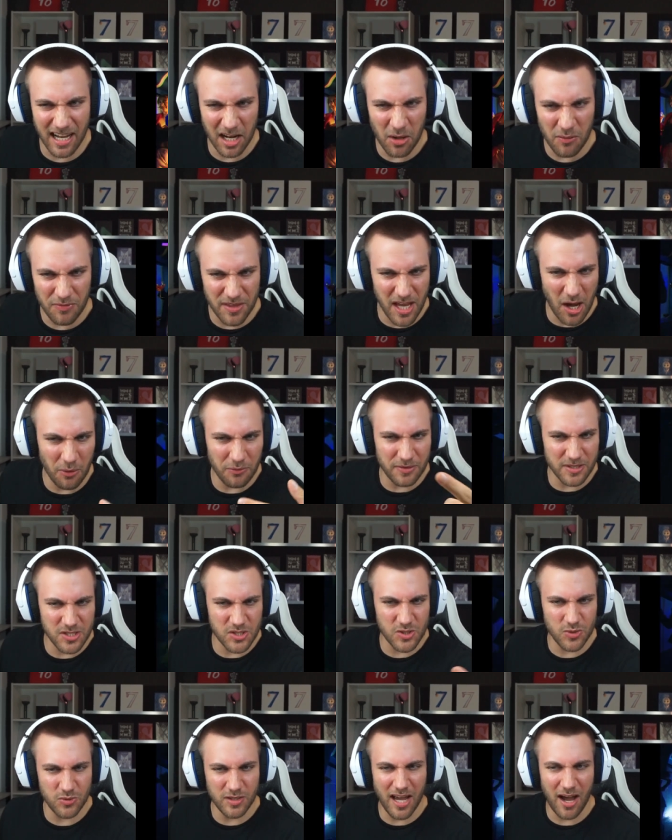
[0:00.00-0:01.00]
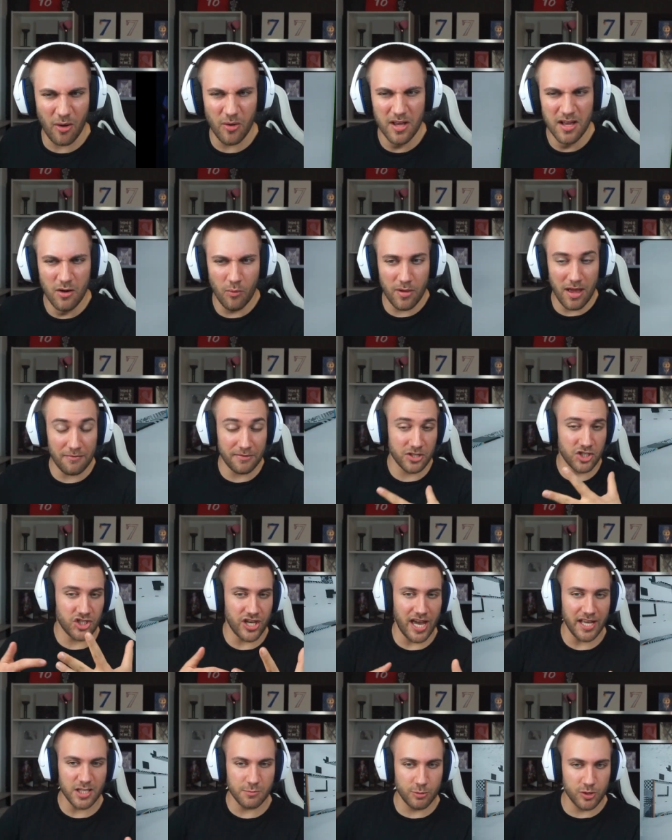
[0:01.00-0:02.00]
I love the outfits too now. We have a
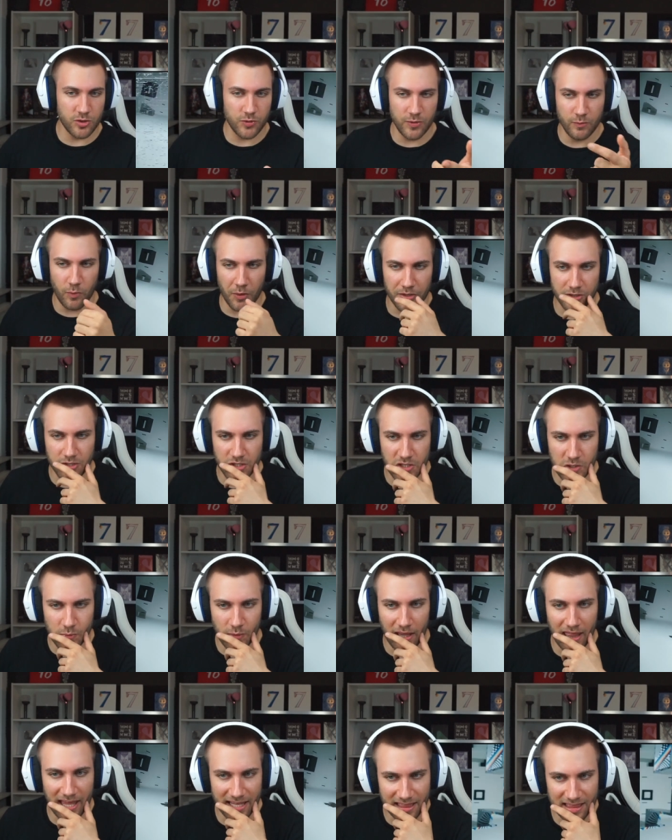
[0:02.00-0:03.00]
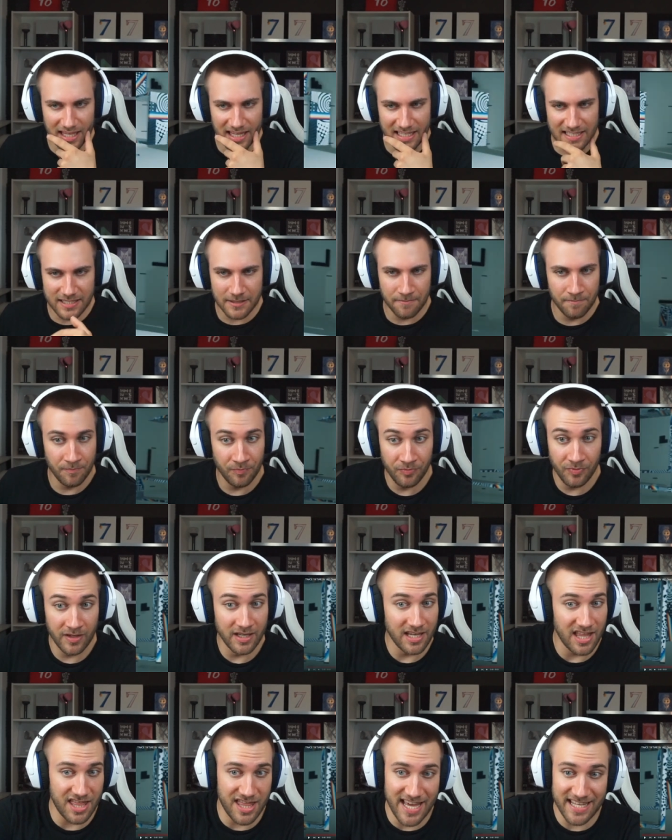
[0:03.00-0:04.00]
change between one and two, I like that.
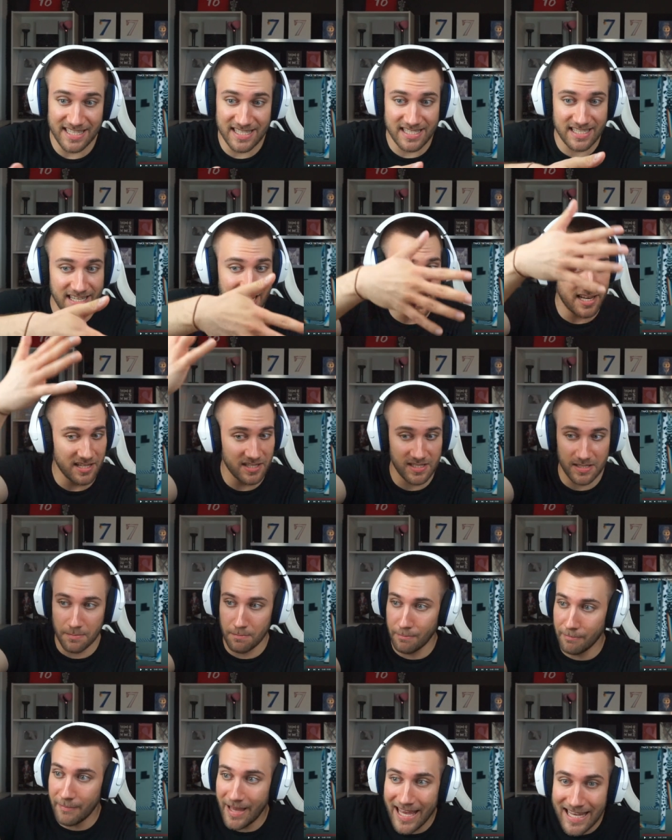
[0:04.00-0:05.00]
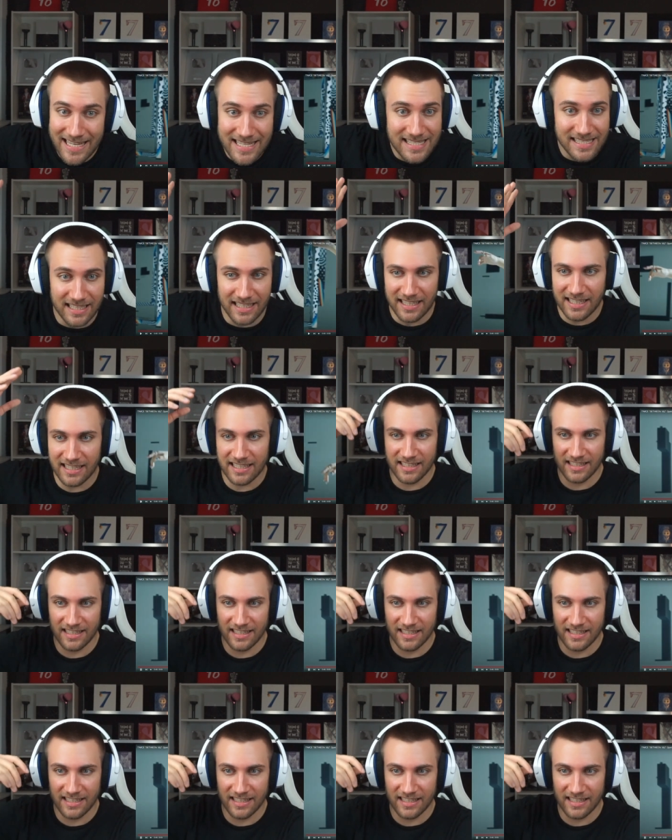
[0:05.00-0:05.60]
That set is amazing.